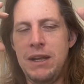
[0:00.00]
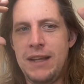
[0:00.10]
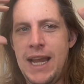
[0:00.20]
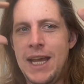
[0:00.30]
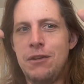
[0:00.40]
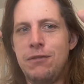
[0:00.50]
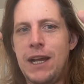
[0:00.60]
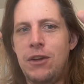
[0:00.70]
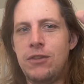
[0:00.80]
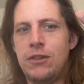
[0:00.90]
and a file
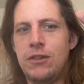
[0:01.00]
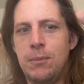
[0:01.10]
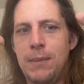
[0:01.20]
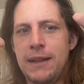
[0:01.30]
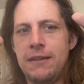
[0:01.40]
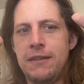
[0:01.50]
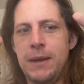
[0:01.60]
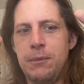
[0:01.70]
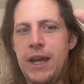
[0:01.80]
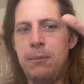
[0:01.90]
system at the same
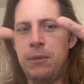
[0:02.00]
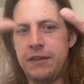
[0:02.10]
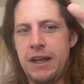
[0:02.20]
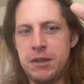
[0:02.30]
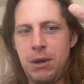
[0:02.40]
time. This is actually probably